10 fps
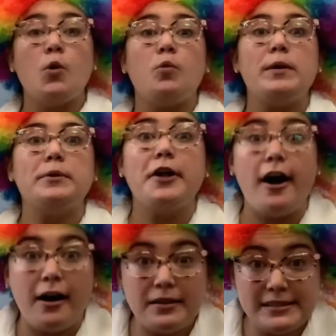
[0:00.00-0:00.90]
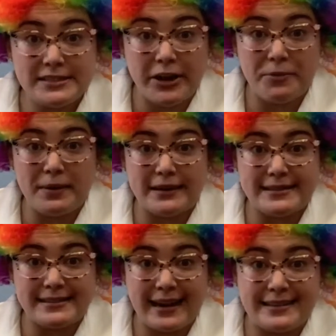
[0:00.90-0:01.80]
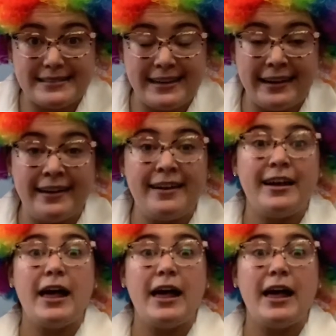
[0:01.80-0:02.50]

We will also be discussing